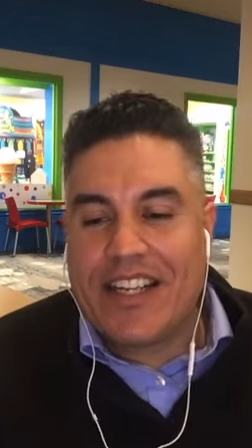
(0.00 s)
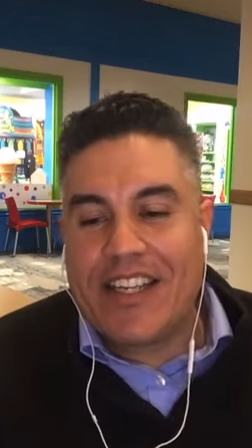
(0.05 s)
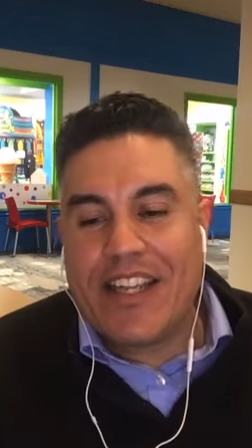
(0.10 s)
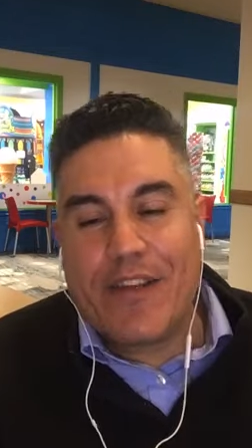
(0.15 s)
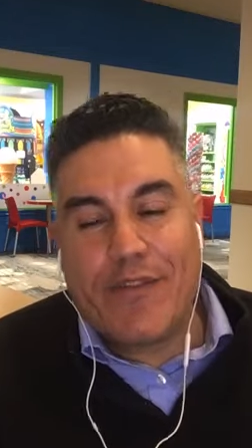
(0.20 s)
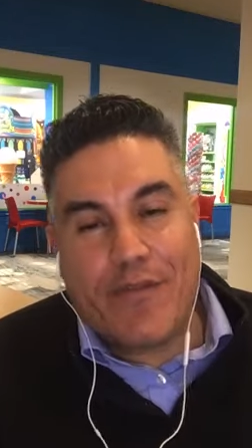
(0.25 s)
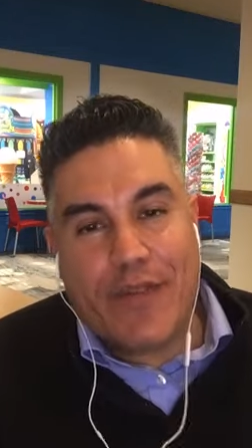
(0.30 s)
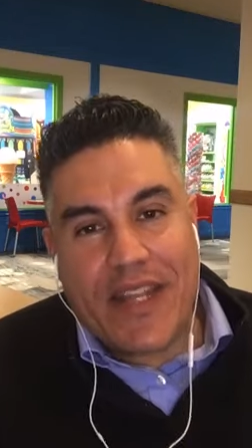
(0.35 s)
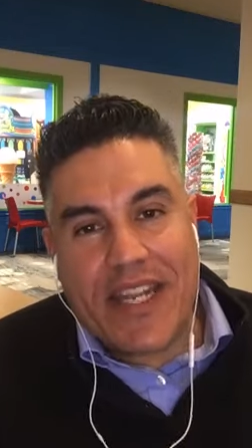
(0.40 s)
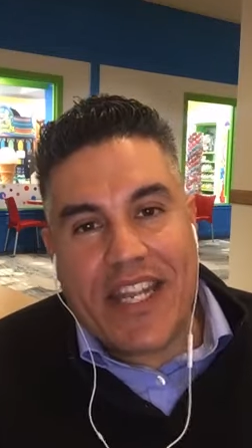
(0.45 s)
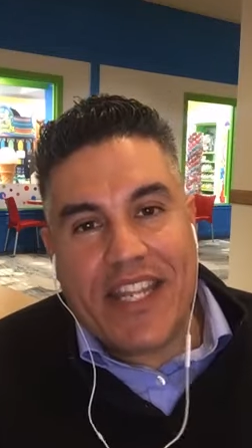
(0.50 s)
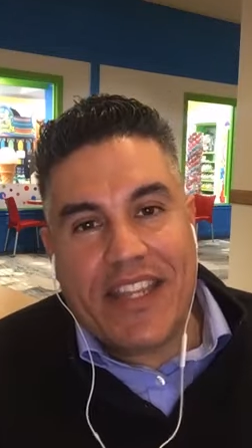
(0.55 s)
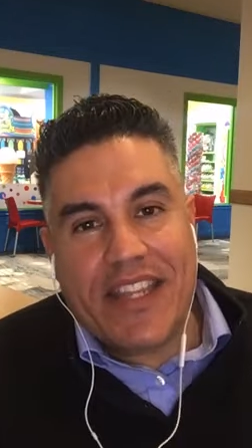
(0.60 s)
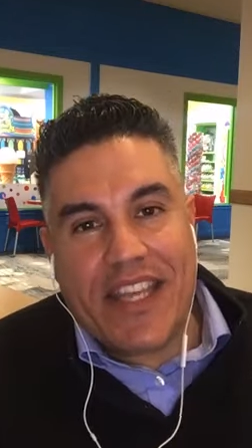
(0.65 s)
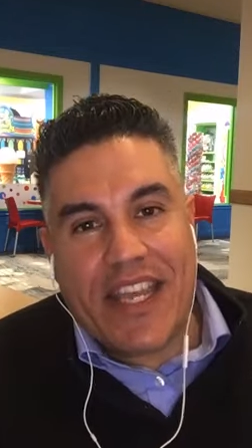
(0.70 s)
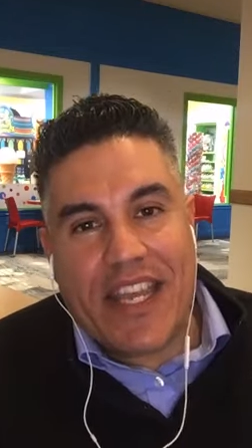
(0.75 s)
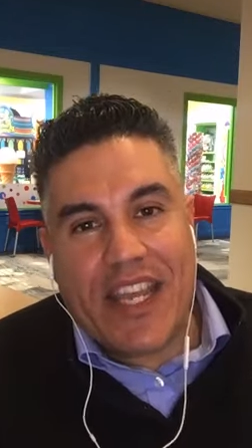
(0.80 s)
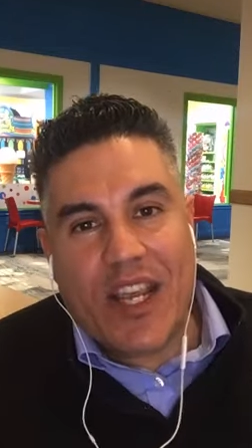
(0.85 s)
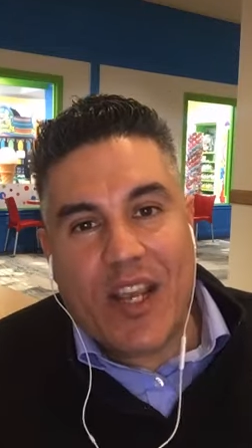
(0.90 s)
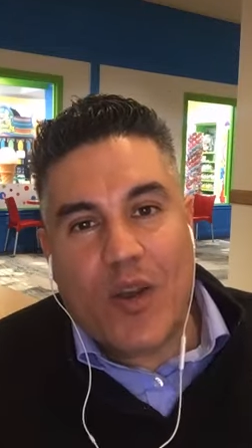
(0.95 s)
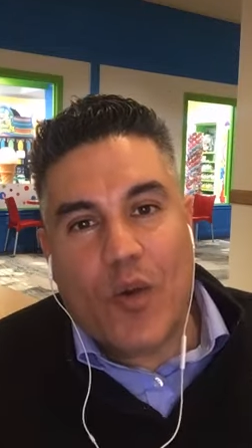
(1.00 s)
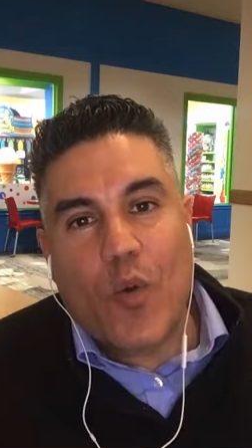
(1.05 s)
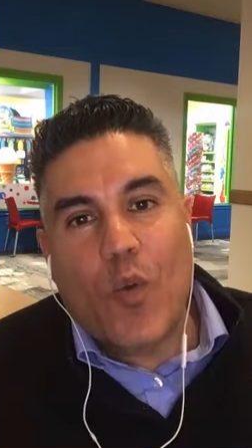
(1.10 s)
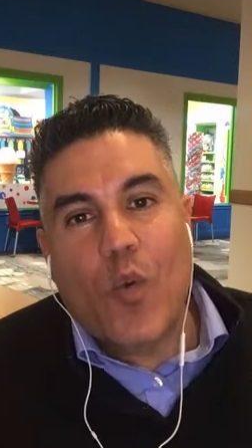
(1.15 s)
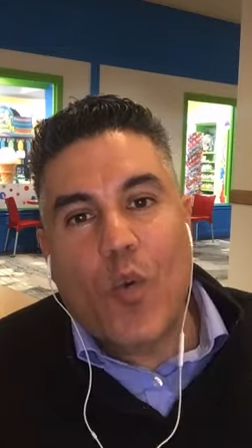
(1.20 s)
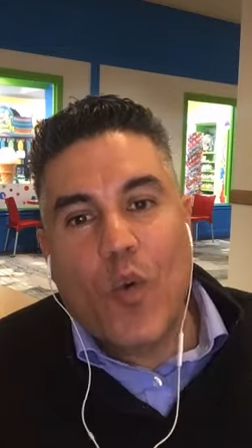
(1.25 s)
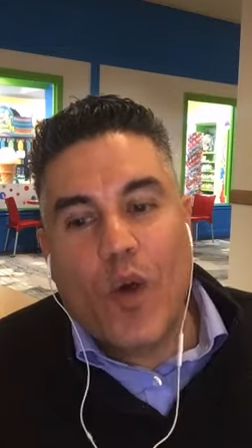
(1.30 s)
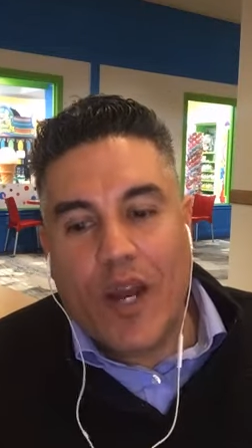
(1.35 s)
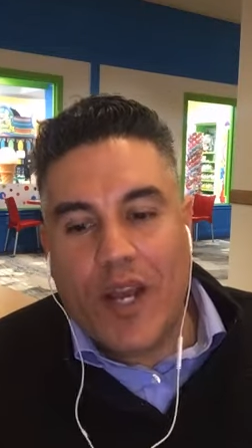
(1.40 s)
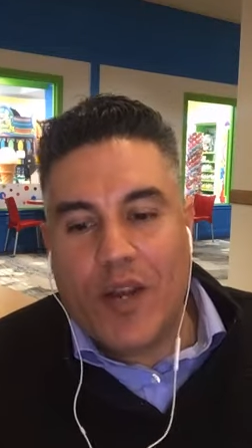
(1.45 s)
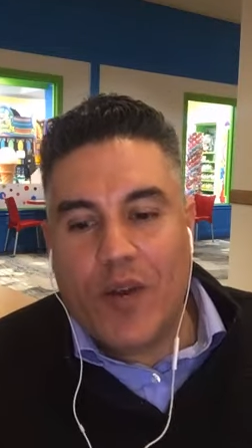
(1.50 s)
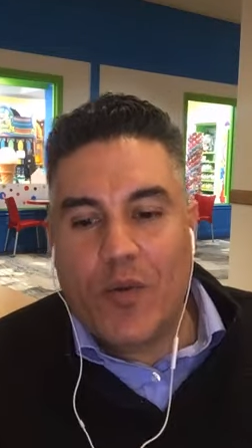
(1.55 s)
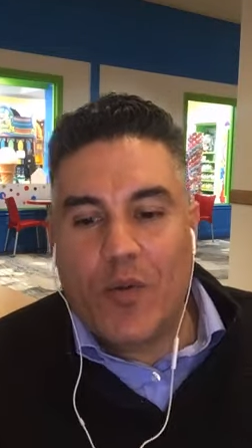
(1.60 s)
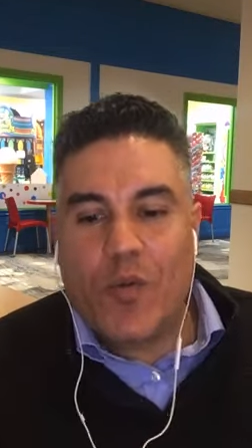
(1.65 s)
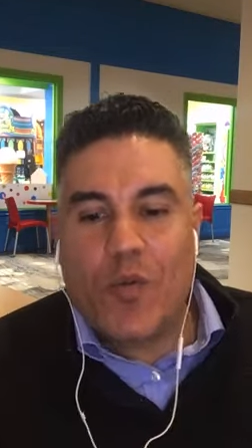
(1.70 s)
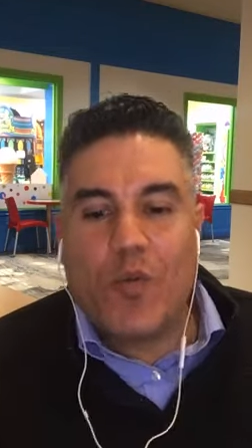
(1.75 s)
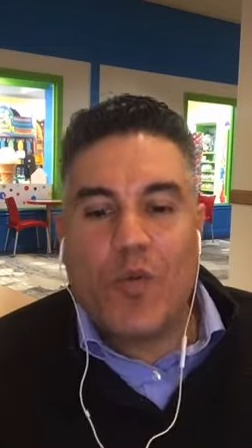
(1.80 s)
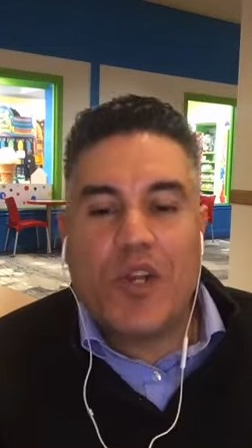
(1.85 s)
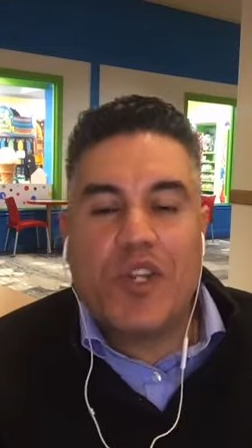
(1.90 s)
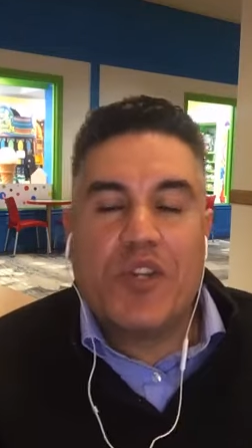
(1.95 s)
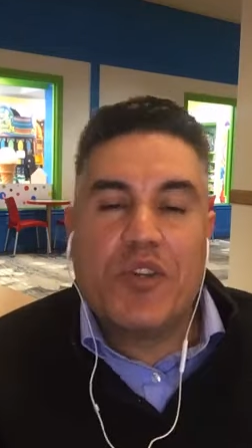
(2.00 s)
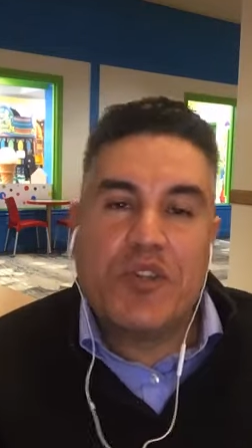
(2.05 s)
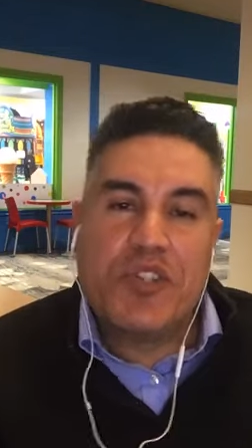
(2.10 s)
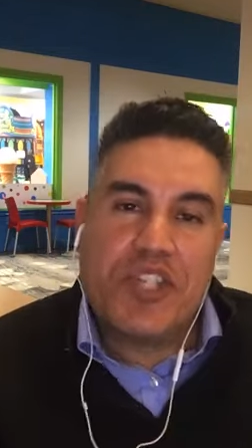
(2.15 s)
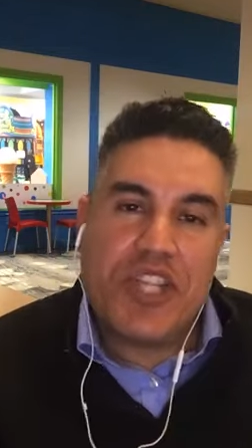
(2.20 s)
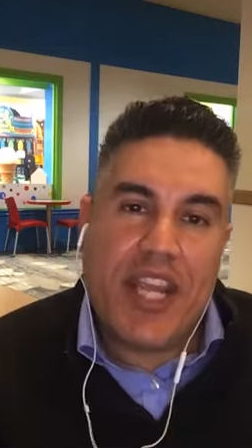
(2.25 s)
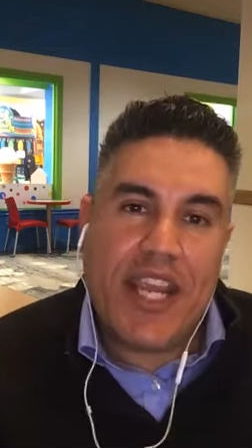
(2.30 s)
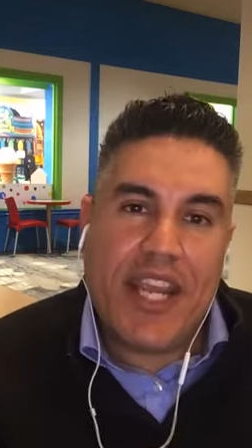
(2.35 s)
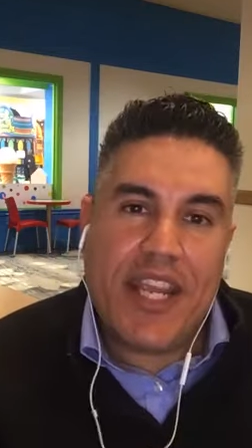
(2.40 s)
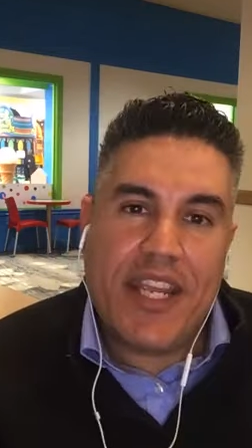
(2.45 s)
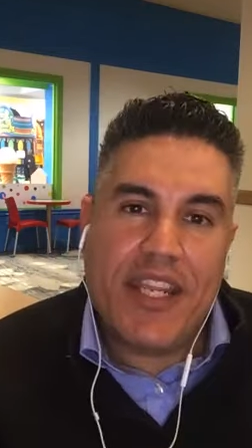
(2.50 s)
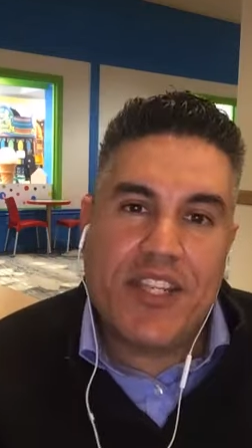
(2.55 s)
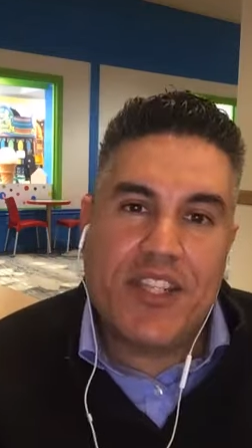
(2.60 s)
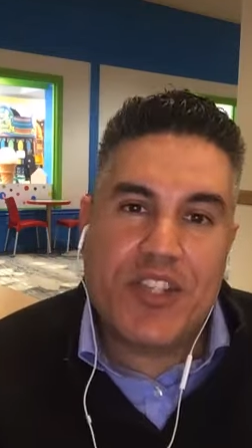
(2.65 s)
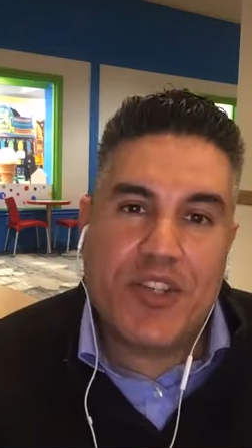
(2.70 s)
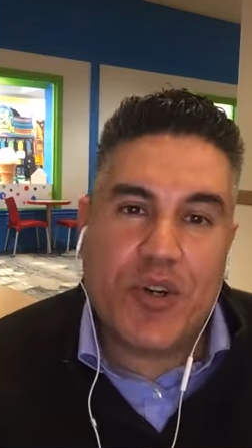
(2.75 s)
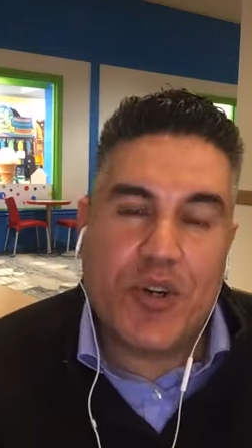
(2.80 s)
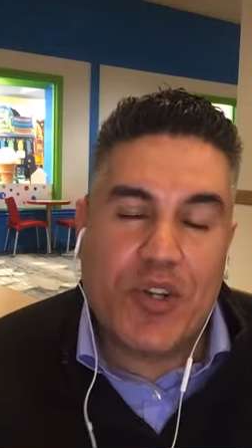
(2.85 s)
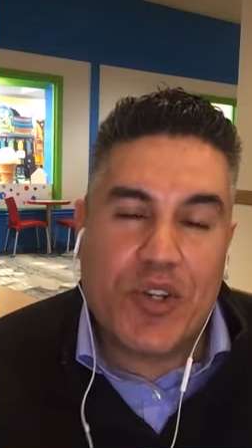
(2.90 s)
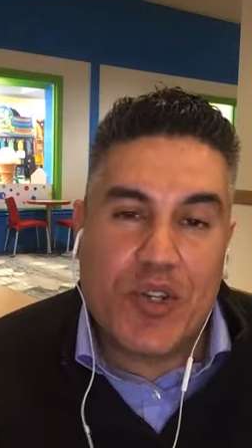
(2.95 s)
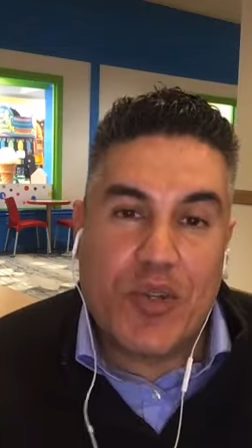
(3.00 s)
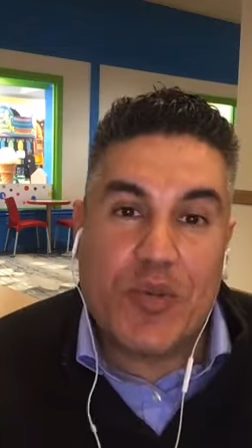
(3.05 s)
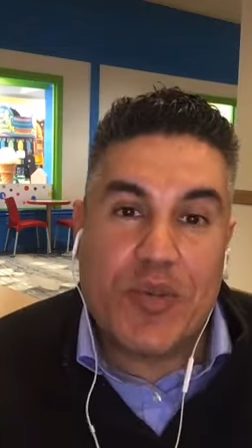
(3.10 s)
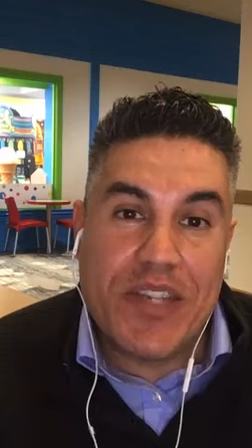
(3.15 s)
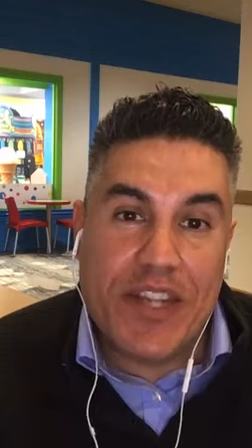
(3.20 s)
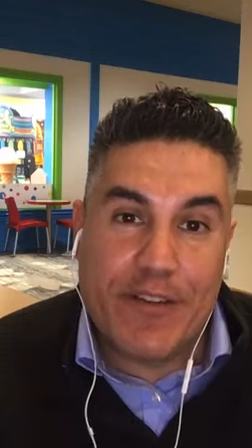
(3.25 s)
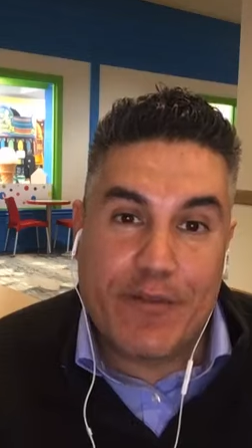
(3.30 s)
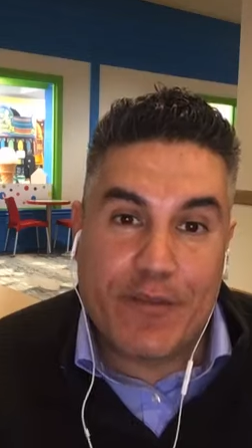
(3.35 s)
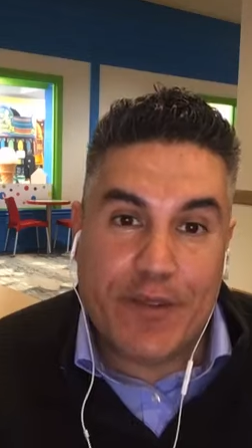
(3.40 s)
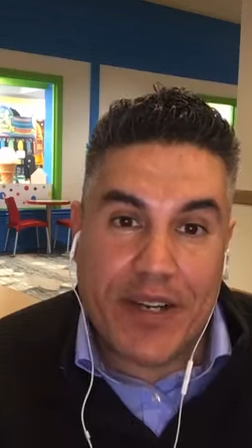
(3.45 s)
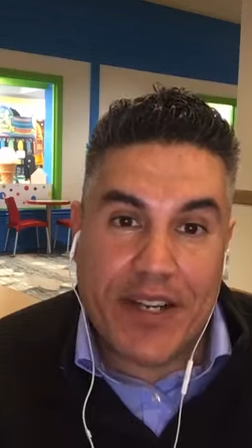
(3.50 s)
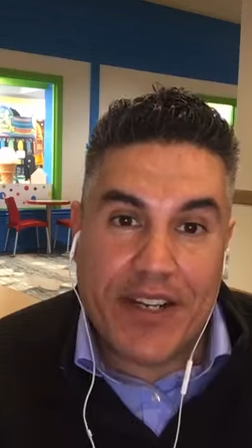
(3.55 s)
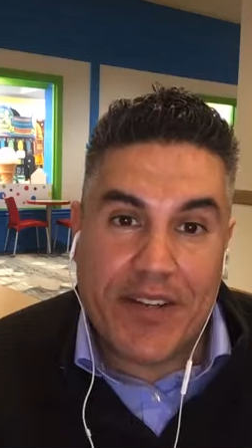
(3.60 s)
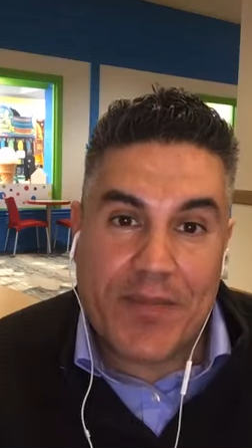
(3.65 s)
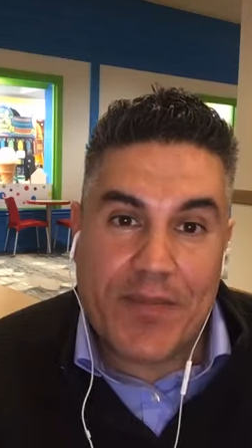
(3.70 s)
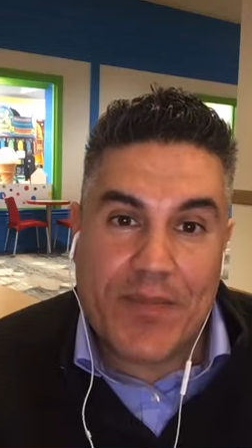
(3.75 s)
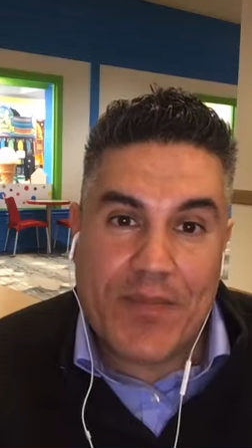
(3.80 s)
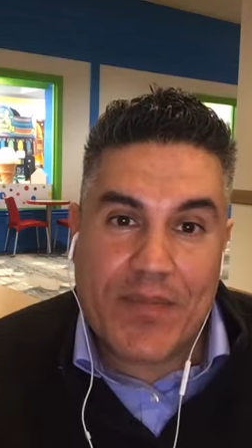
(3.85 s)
if anything, what would you change or do different?